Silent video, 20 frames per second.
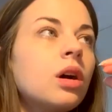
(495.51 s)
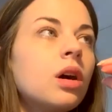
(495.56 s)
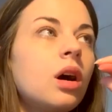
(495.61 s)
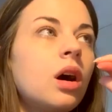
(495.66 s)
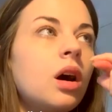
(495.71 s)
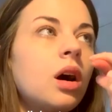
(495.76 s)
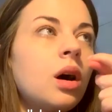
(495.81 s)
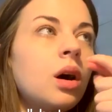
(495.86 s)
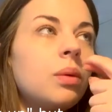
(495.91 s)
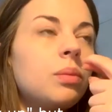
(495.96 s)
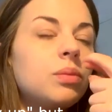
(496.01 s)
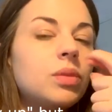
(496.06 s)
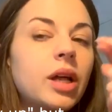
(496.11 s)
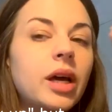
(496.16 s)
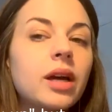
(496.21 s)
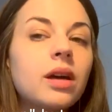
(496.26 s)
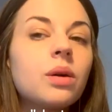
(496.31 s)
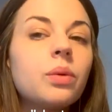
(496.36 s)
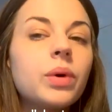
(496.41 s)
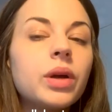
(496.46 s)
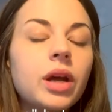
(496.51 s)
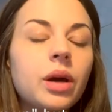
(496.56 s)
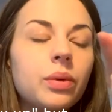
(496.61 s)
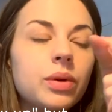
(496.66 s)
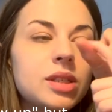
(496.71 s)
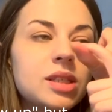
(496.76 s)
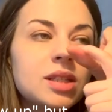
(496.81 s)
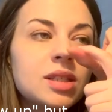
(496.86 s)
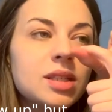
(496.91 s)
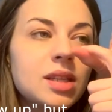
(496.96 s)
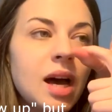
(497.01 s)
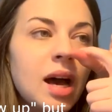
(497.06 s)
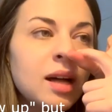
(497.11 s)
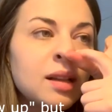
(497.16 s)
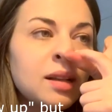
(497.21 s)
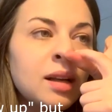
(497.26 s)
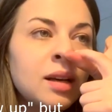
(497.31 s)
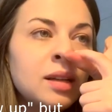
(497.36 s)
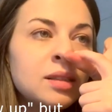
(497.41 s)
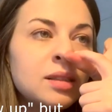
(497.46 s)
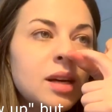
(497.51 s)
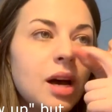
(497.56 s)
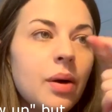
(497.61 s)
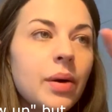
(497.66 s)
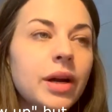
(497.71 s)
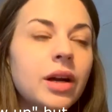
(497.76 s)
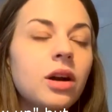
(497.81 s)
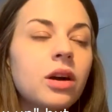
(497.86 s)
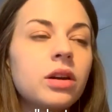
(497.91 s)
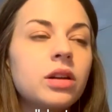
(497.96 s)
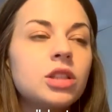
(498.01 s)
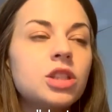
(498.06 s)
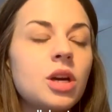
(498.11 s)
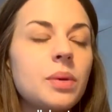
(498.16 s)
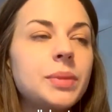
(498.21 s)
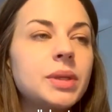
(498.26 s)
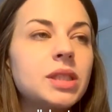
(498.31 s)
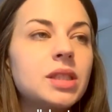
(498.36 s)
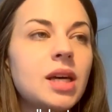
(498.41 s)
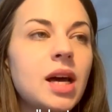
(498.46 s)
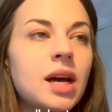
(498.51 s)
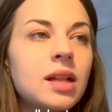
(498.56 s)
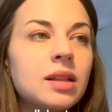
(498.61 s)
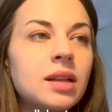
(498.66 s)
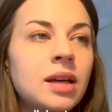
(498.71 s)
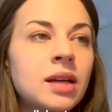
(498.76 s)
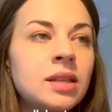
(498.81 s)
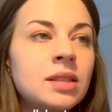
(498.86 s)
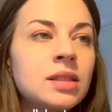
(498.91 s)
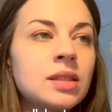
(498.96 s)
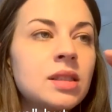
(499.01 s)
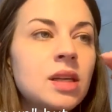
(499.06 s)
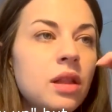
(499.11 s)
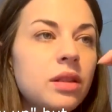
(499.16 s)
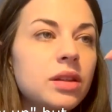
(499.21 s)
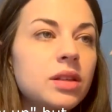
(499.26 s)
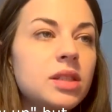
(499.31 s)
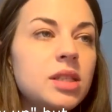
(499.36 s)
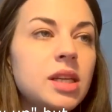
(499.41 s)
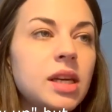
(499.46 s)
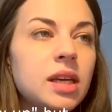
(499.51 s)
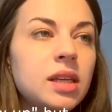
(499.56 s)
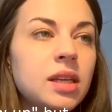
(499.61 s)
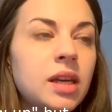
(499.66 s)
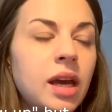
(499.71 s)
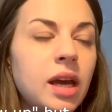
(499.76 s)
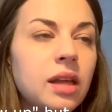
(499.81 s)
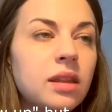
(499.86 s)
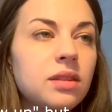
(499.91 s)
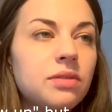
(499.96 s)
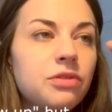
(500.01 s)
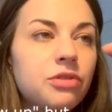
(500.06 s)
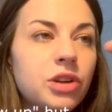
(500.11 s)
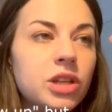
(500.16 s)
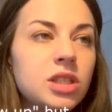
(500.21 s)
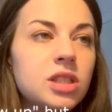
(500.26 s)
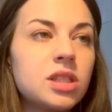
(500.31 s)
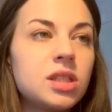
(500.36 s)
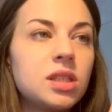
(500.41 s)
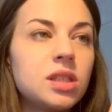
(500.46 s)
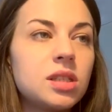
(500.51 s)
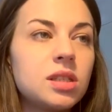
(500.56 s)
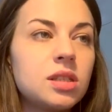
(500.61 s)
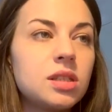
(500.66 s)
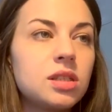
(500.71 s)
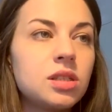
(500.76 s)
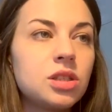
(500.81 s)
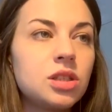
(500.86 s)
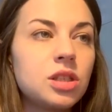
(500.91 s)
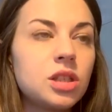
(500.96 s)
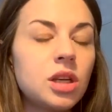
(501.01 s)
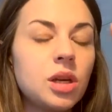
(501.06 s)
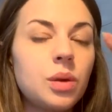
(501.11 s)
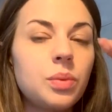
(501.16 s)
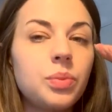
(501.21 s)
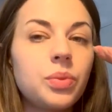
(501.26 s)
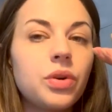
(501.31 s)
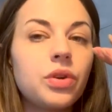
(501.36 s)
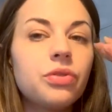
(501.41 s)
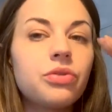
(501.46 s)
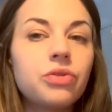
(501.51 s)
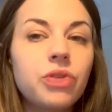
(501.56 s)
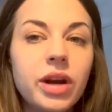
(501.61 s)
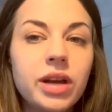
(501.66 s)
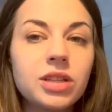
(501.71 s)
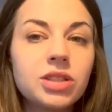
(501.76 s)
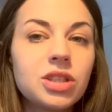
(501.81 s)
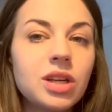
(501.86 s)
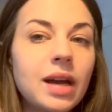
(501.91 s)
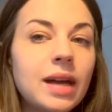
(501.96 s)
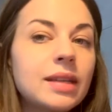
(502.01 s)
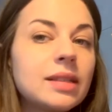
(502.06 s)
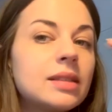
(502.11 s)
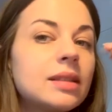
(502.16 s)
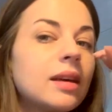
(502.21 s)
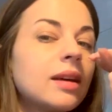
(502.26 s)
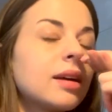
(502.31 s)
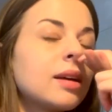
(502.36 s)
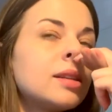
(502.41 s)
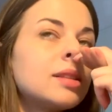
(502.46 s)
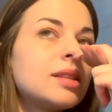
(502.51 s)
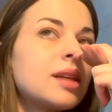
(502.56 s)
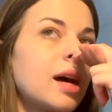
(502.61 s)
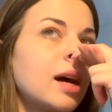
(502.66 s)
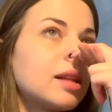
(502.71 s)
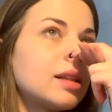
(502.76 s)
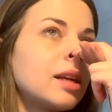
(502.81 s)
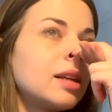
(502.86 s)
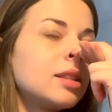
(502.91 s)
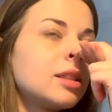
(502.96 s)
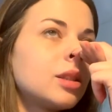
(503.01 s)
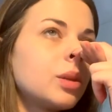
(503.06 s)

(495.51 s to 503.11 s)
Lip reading: Like when I was in Thailand, how I got a job in Thailand, the DNA, the French citizenship, franchising in Thailand.